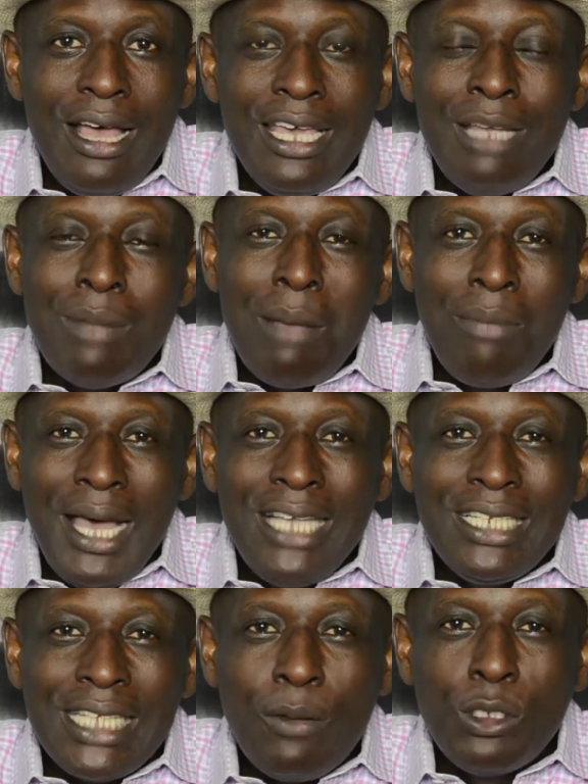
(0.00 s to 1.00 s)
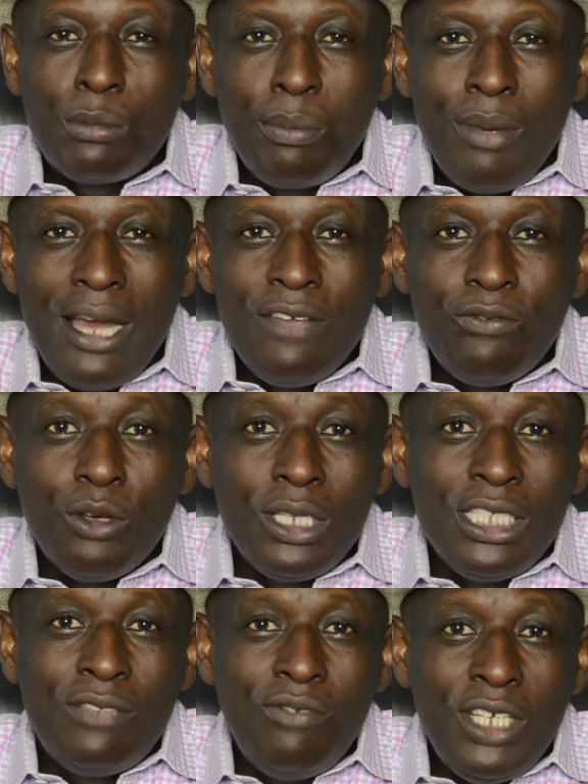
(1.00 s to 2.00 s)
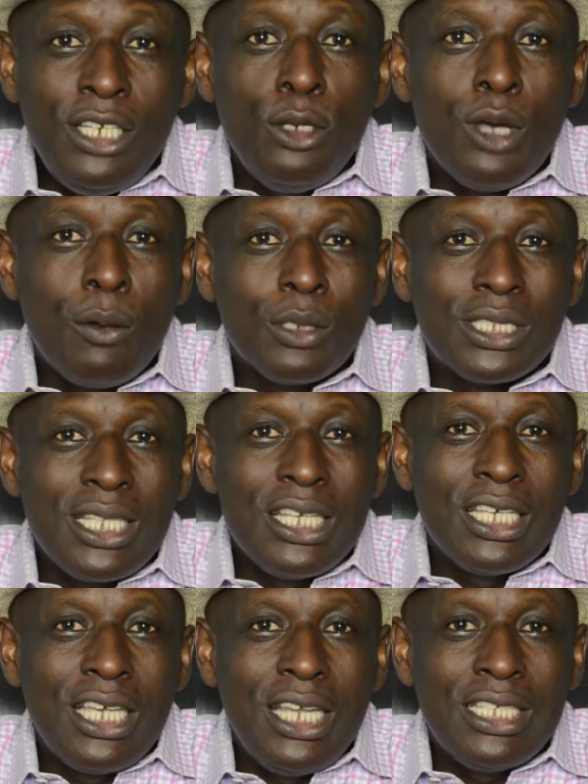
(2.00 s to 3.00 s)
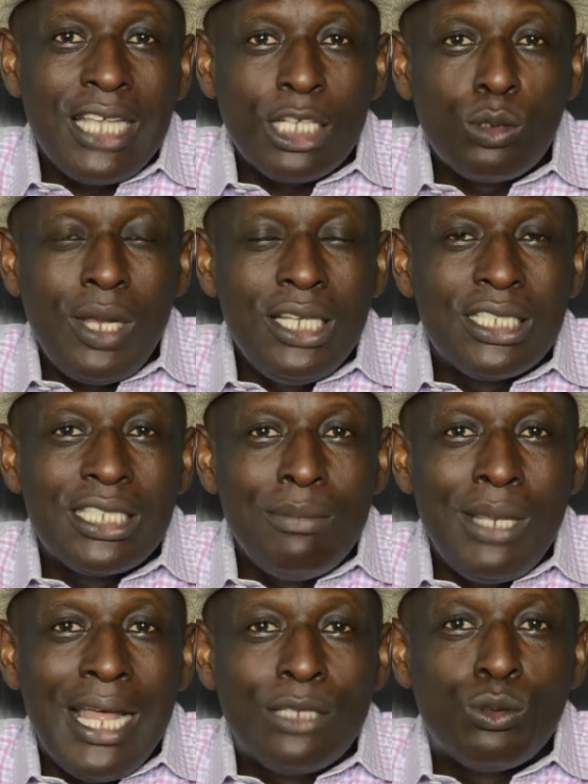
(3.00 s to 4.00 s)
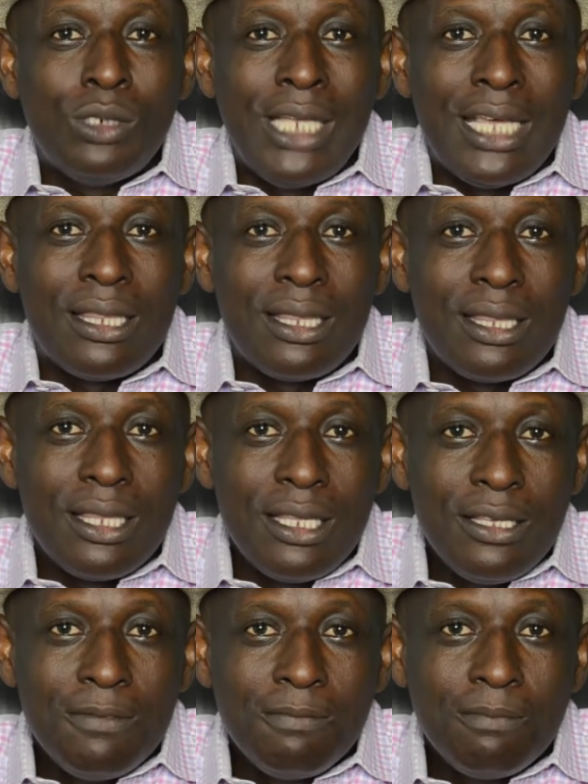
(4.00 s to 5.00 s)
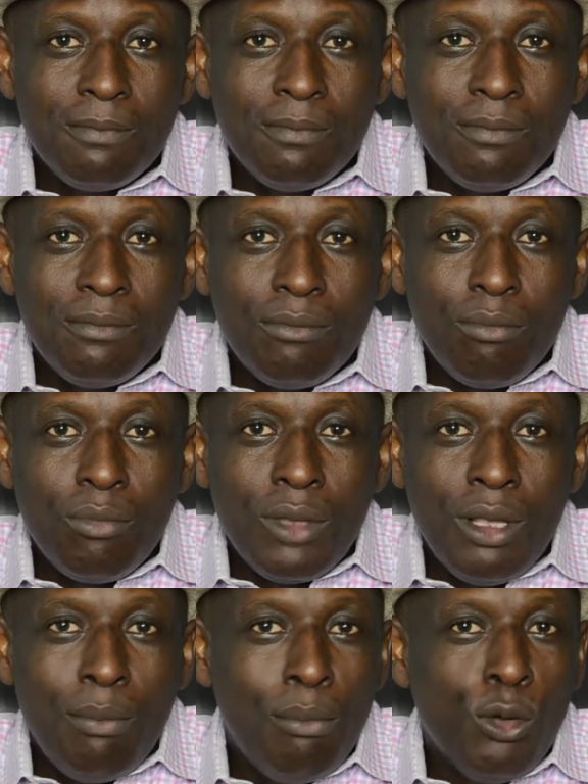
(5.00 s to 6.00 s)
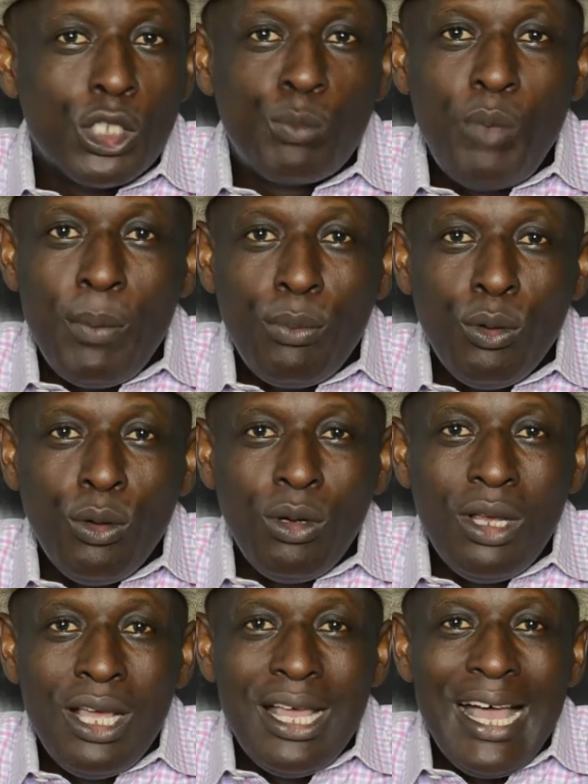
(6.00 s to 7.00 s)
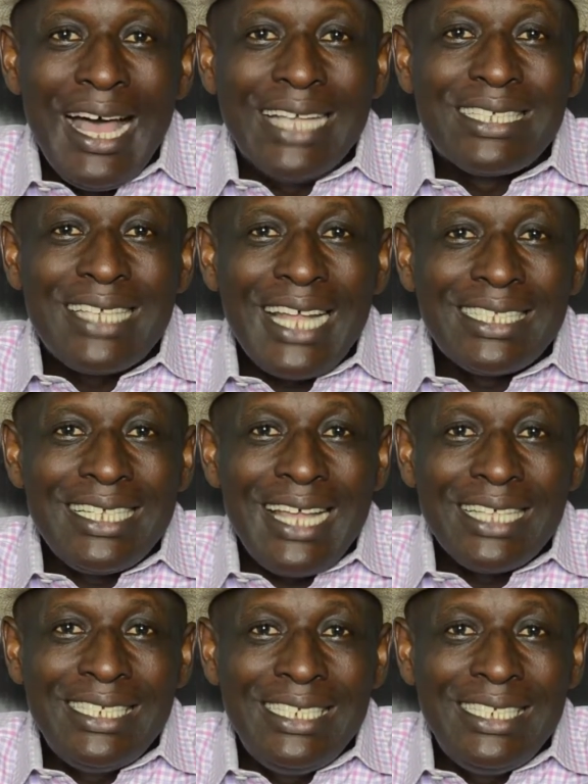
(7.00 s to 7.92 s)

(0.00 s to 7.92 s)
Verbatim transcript: In my mind, as I was preparing for this video, I was thinking it's actually similar to death. Most people, as certain as